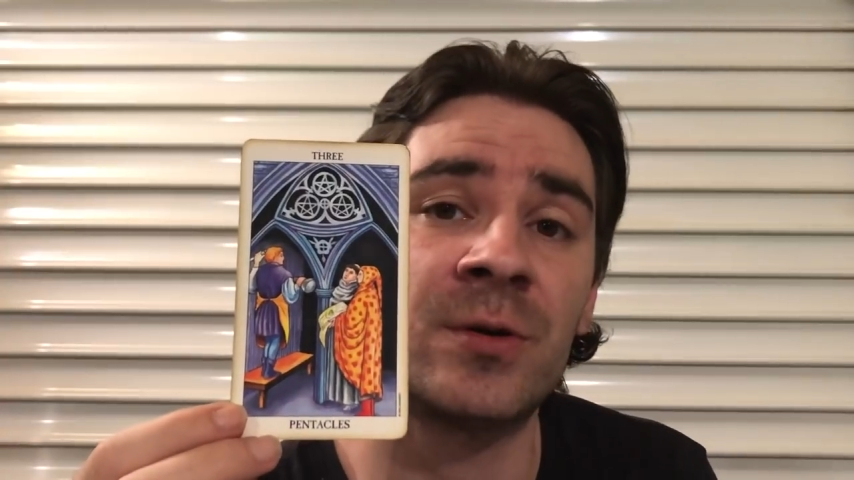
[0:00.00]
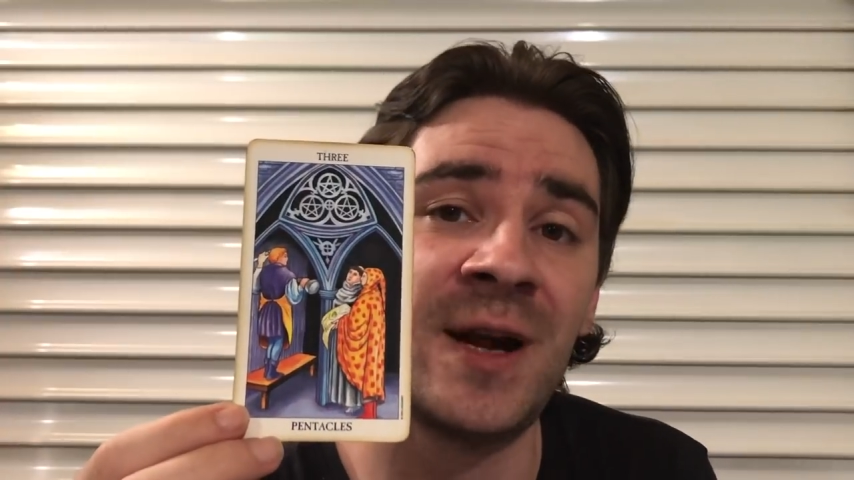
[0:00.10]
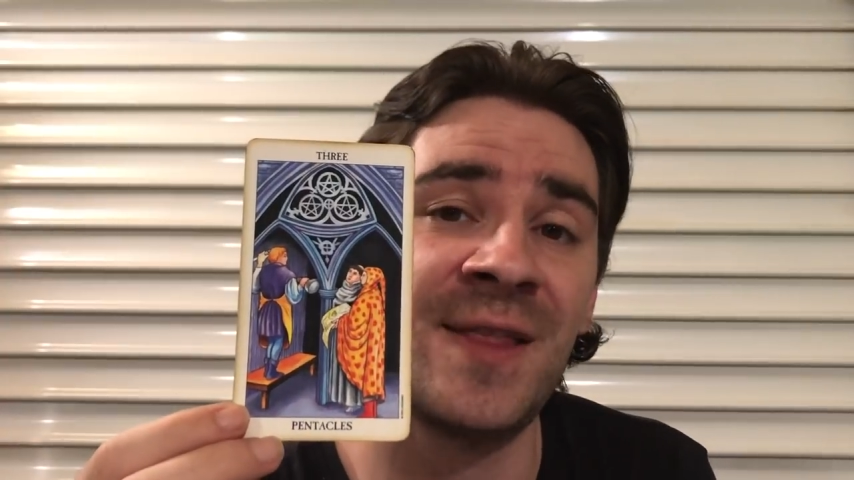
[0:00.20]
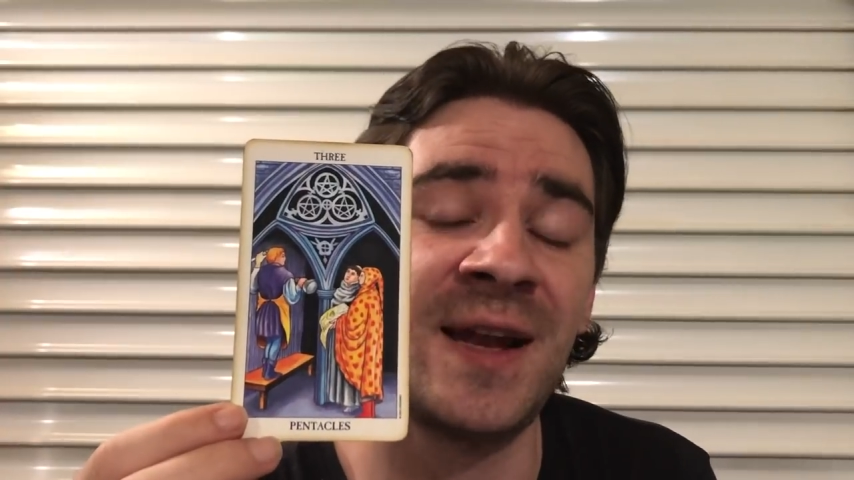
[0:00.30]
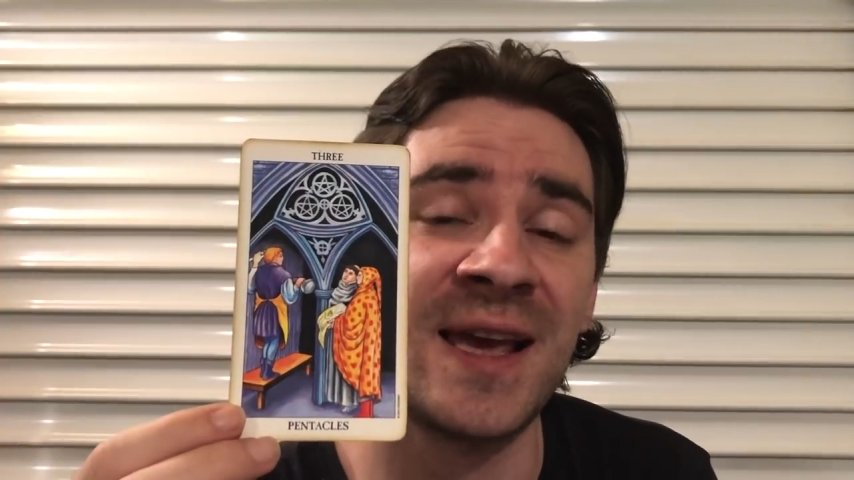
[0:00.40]
or
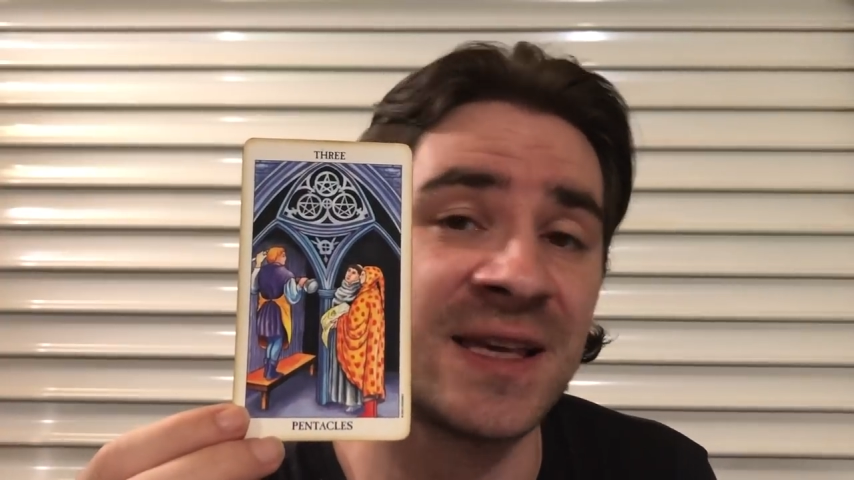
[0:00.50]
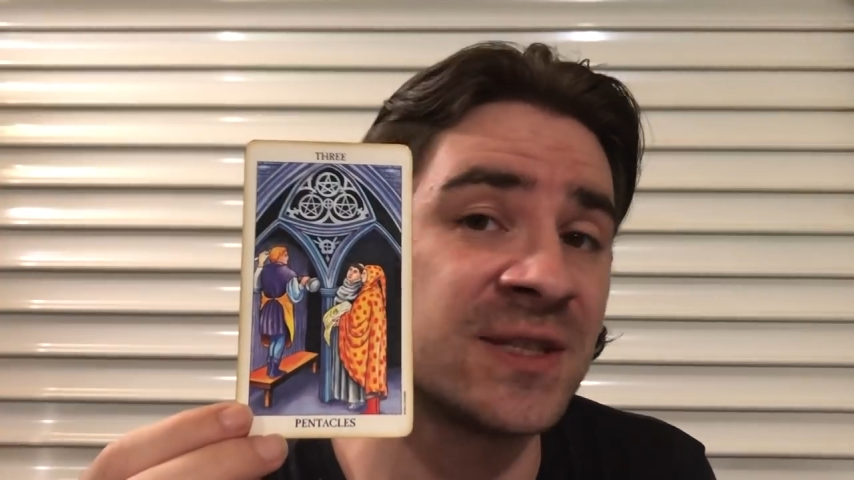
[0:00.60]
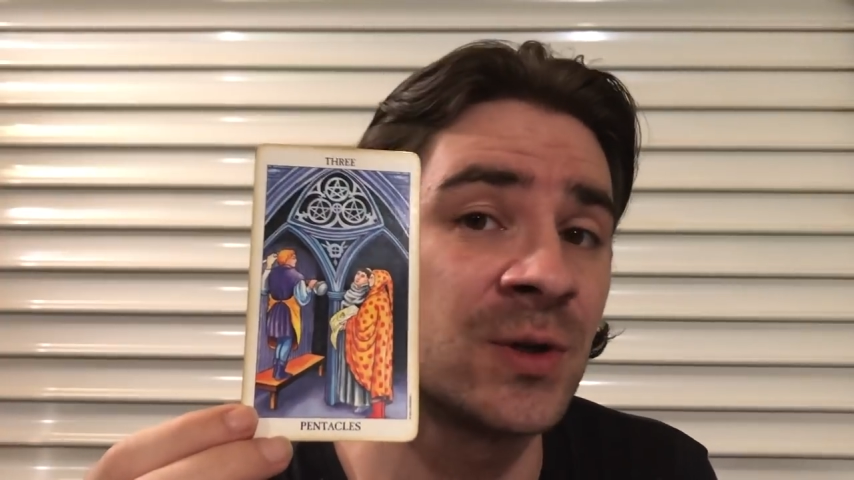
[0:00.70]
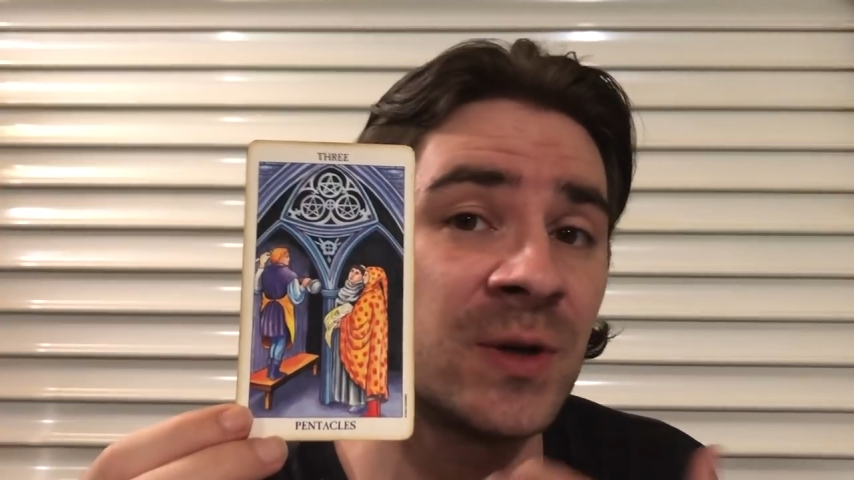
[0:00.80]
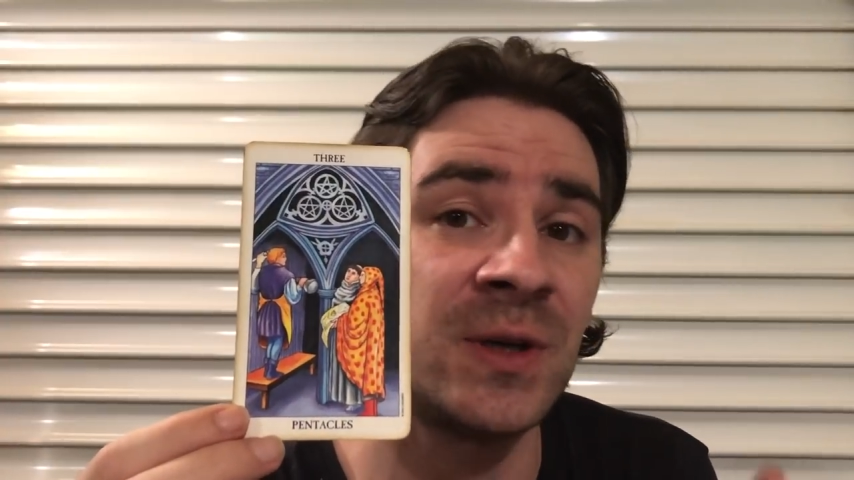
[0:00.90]
rather like
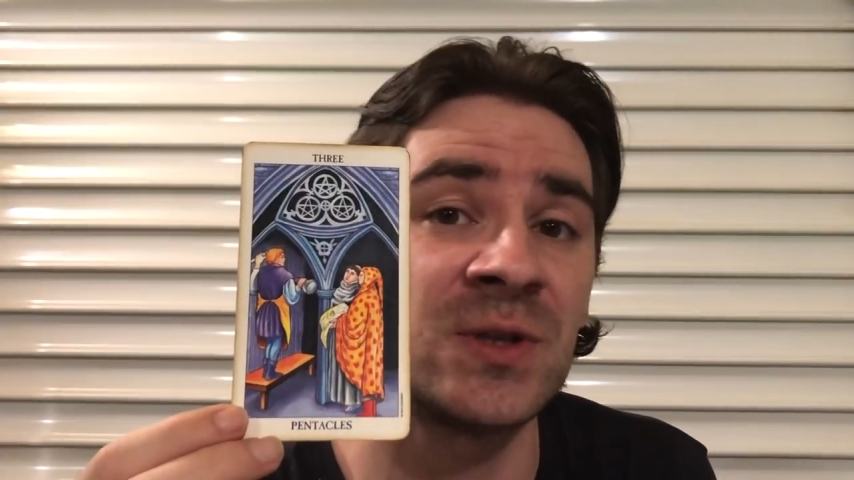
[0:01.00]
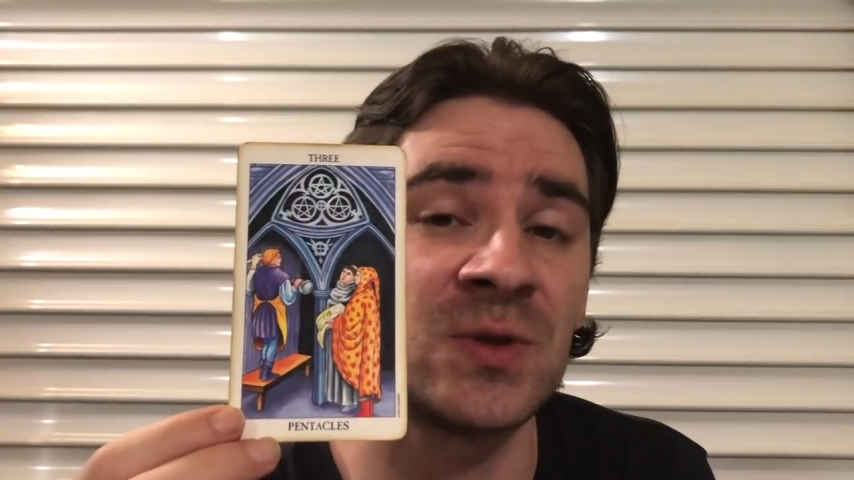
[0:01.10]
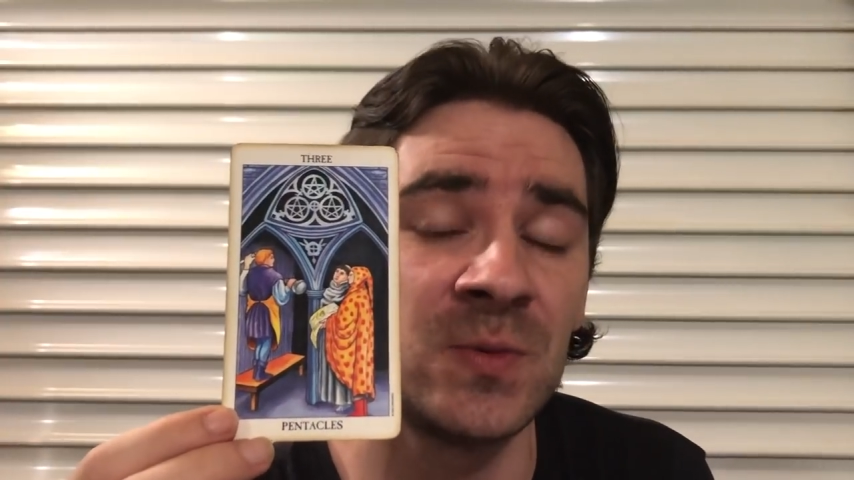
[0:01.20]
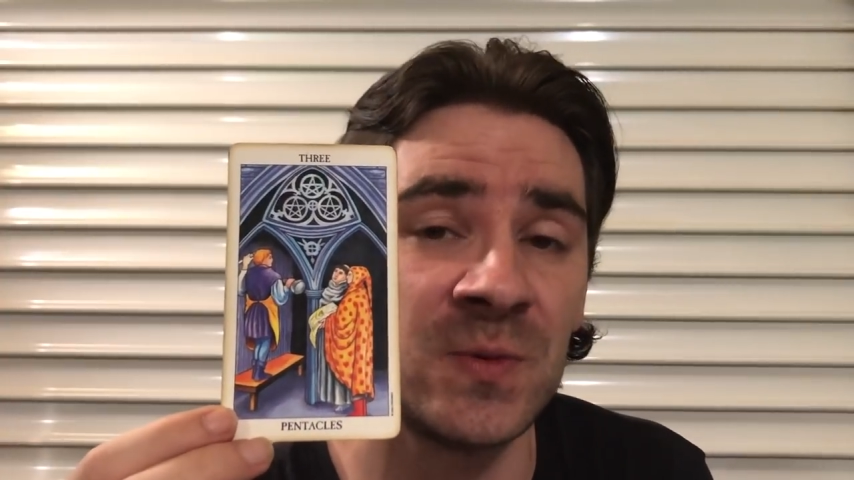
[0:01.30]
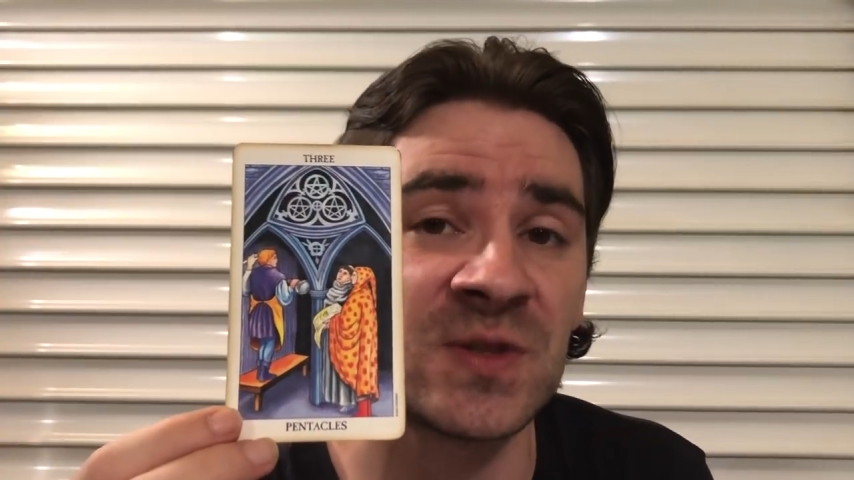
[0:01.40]
is going
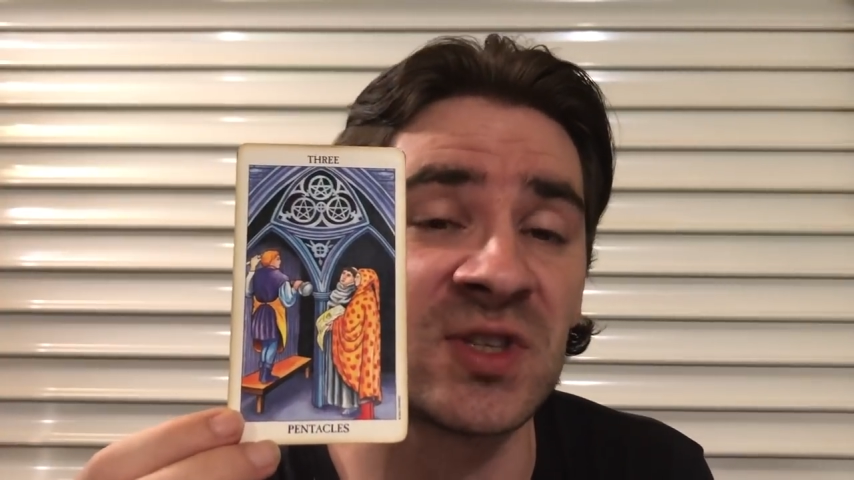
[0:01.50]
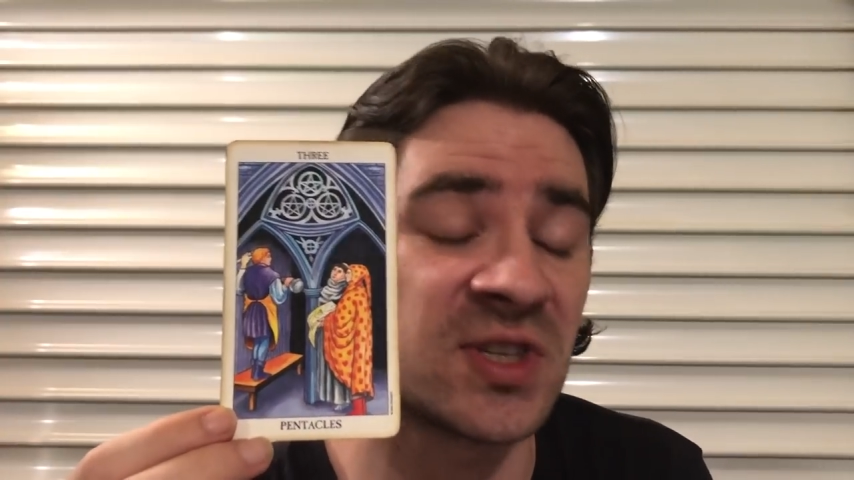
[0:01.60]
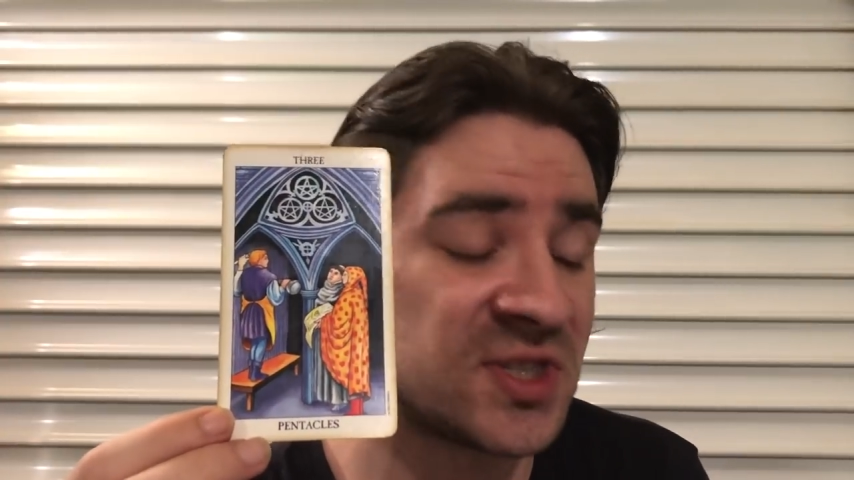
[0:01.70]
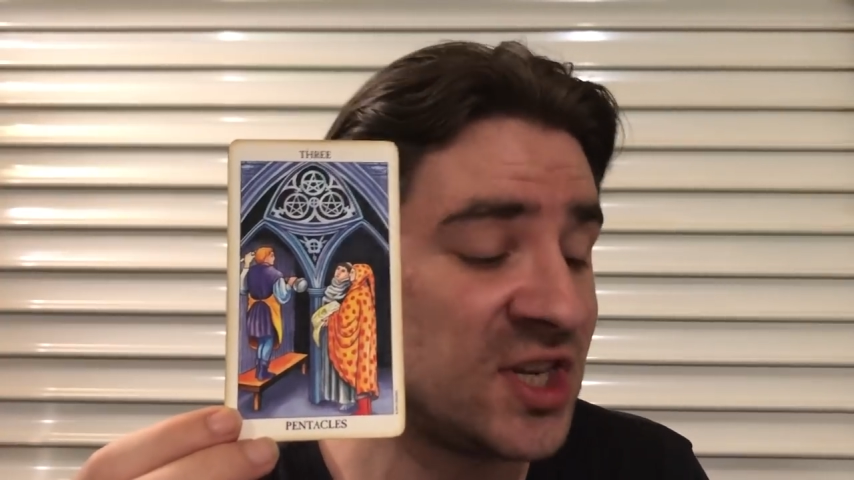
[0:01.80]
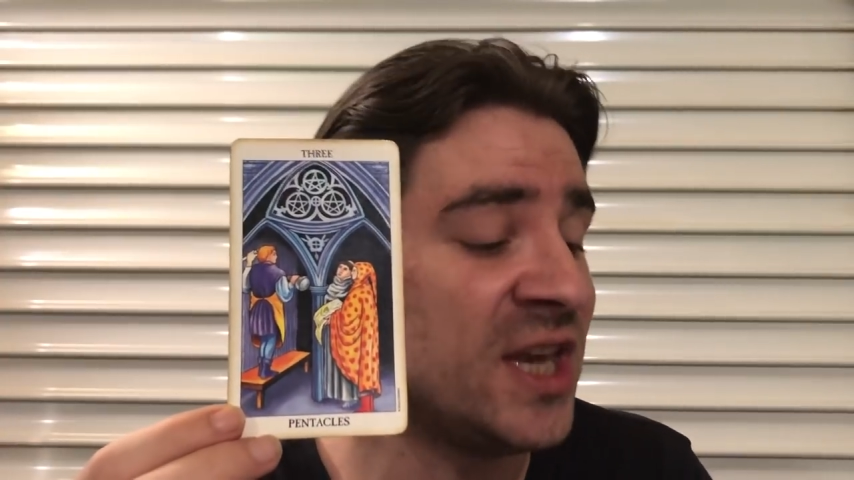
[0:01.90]
to
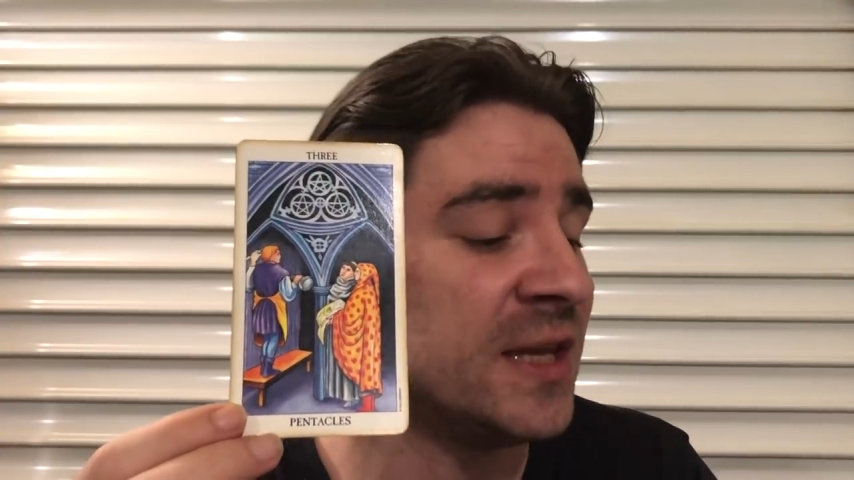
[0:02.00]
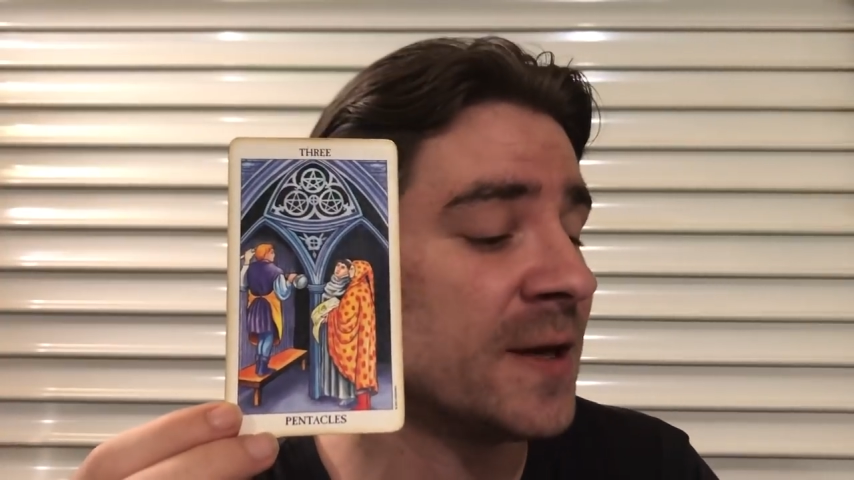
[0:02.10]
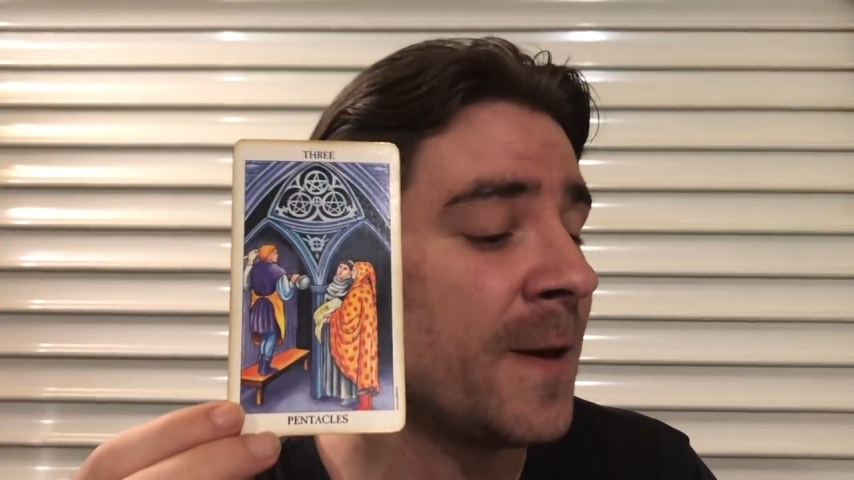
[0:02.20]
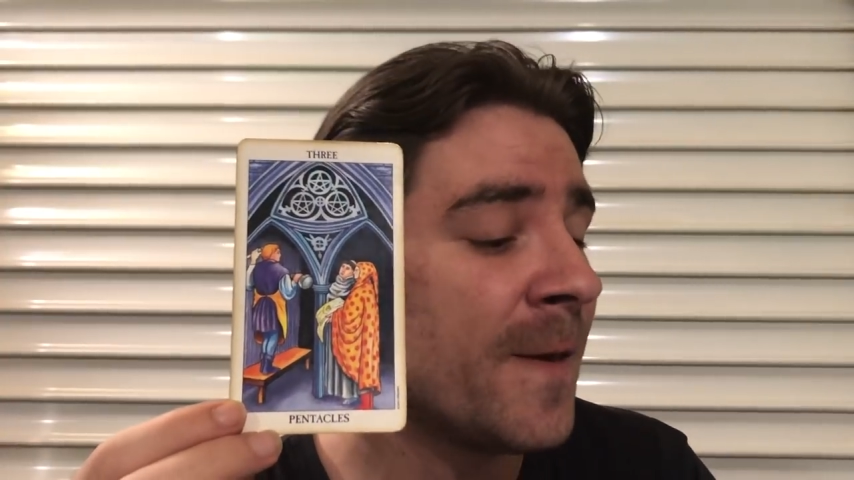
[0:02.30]
succeed.